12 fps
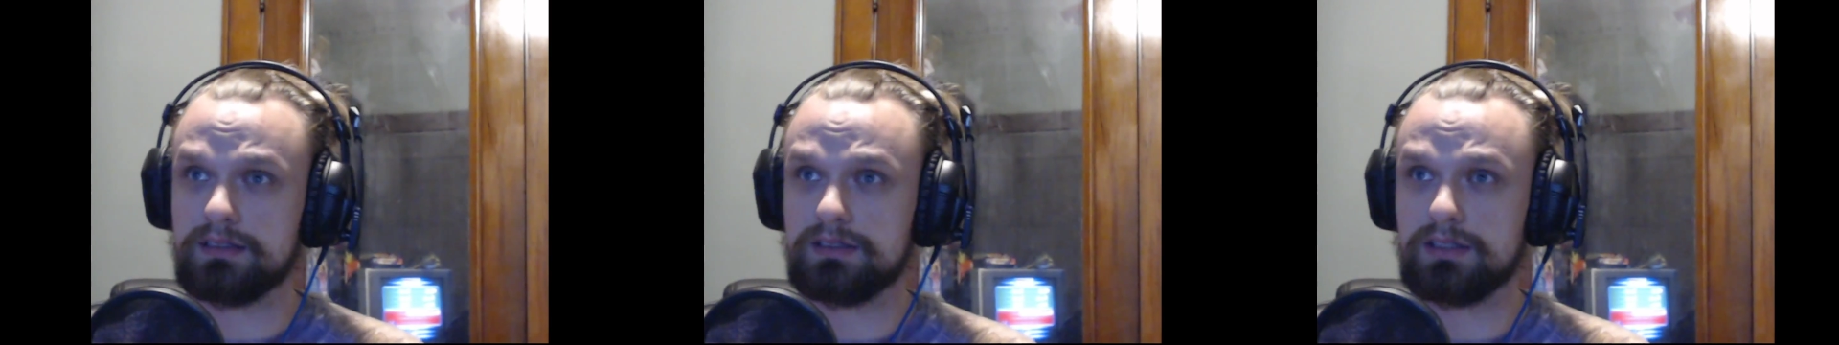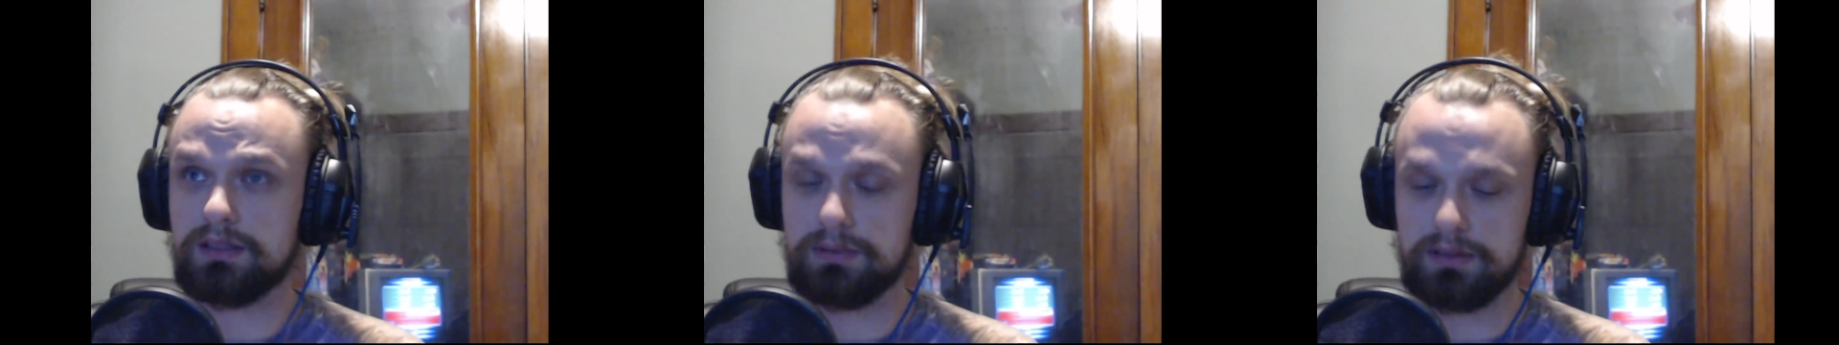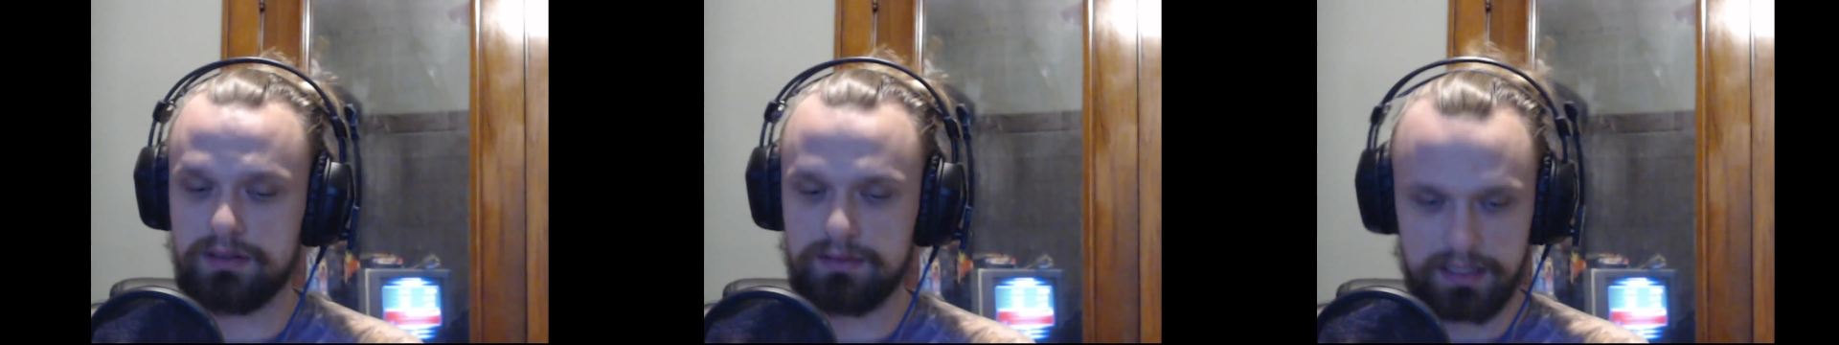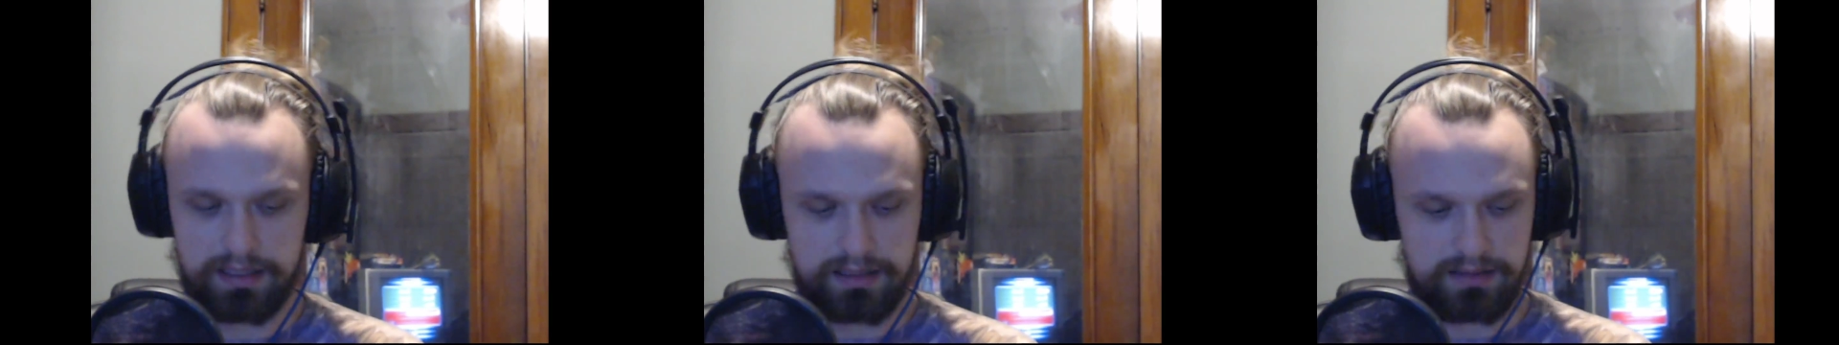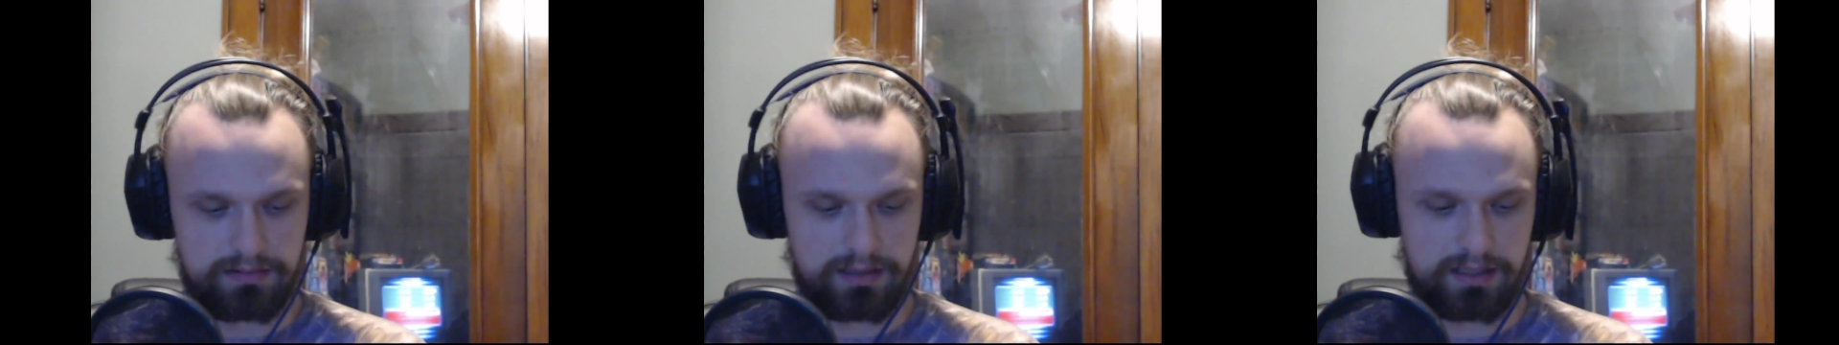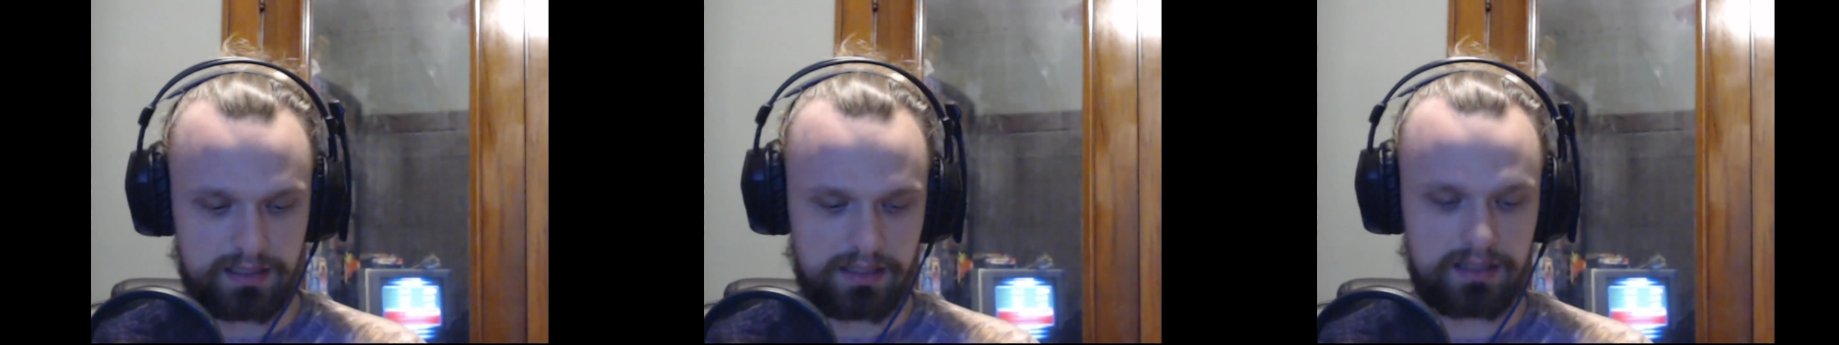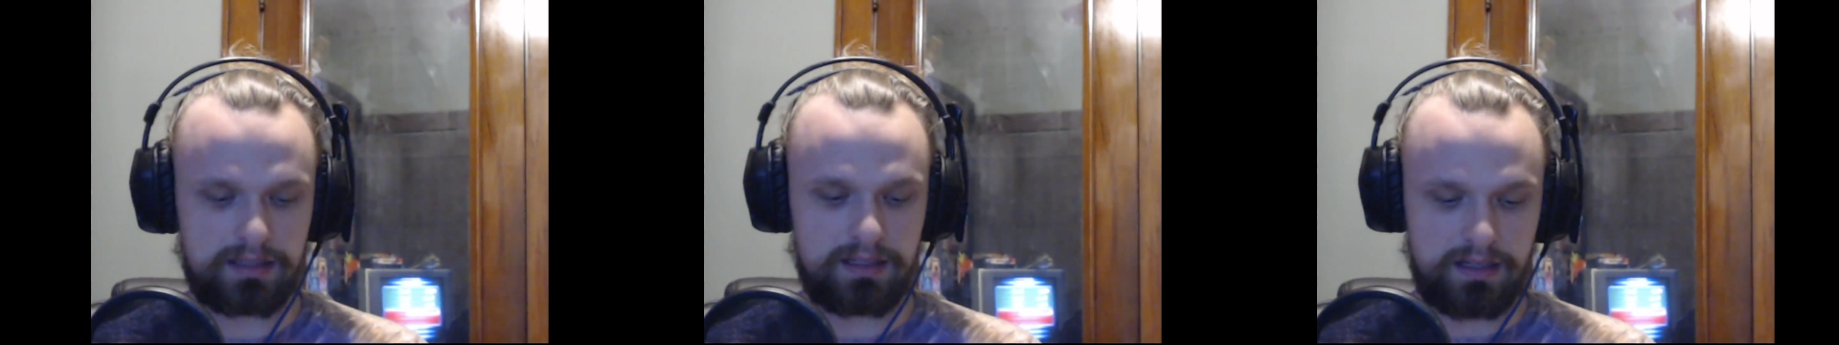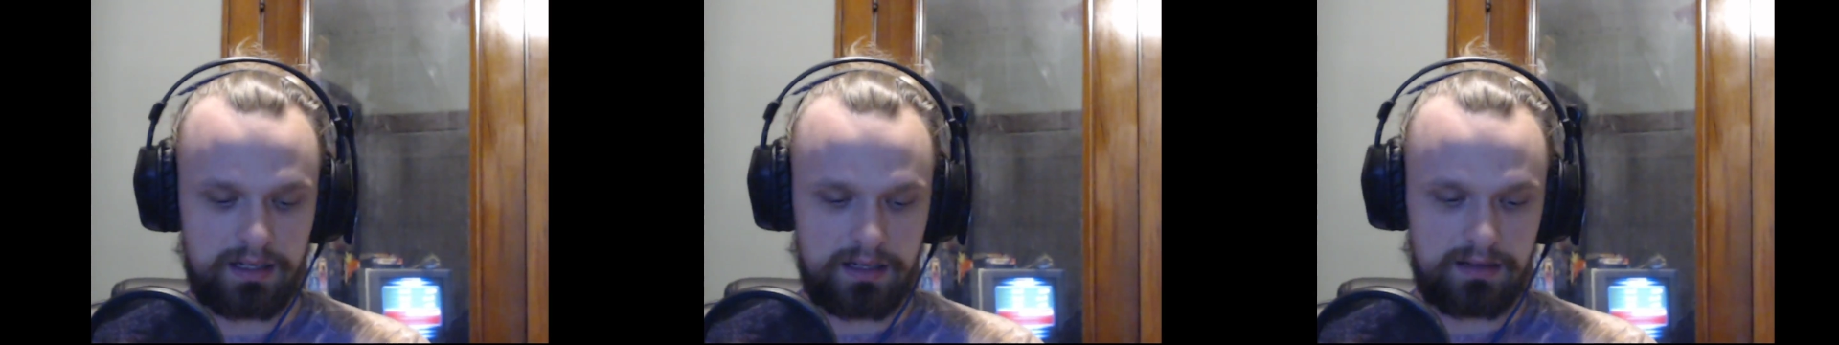to the point where I didn't want to
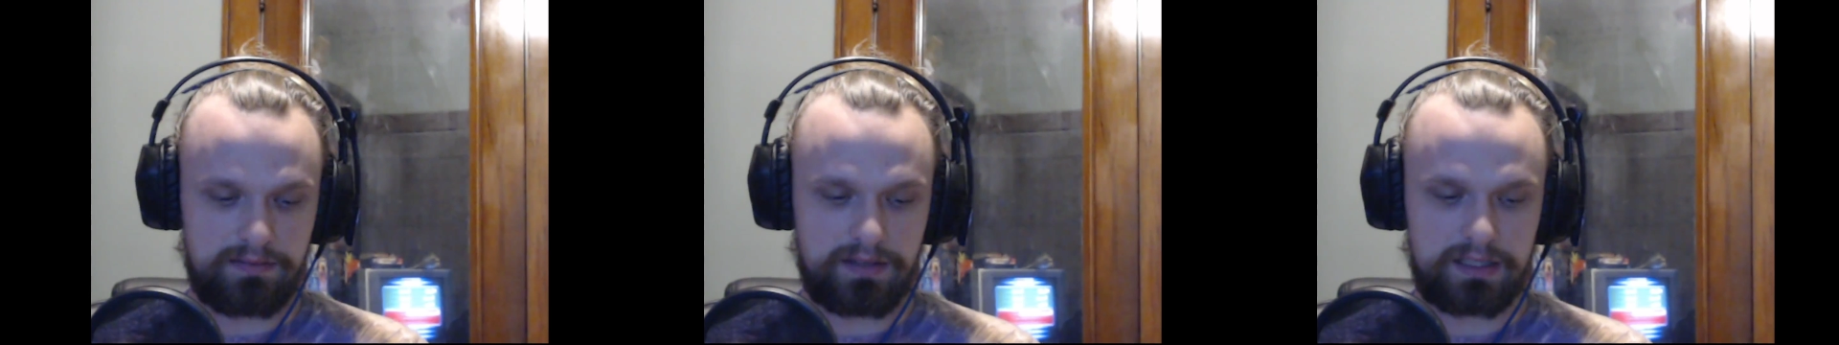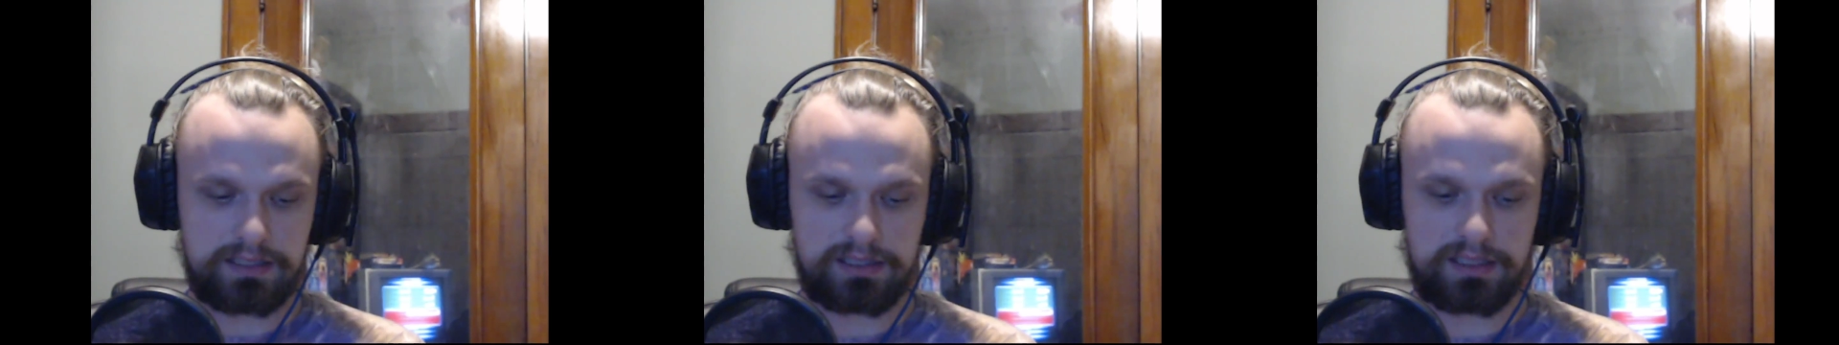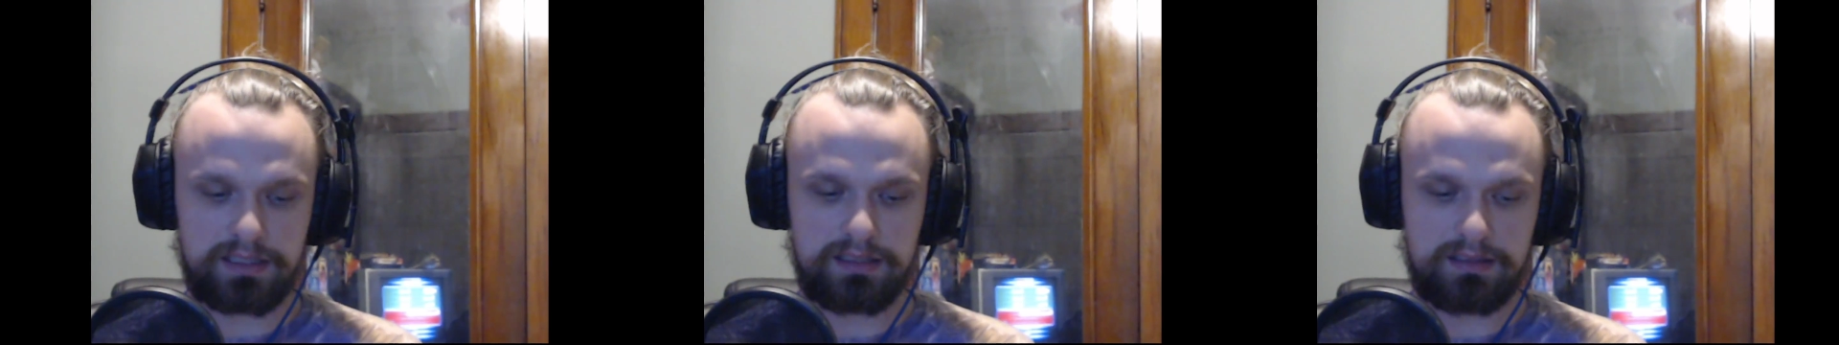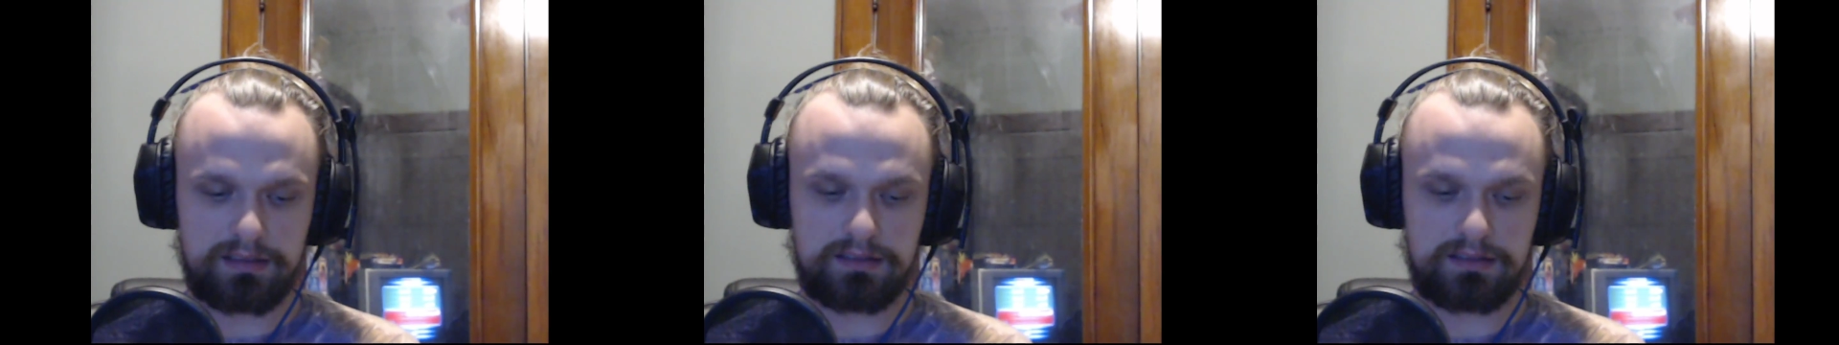finish it,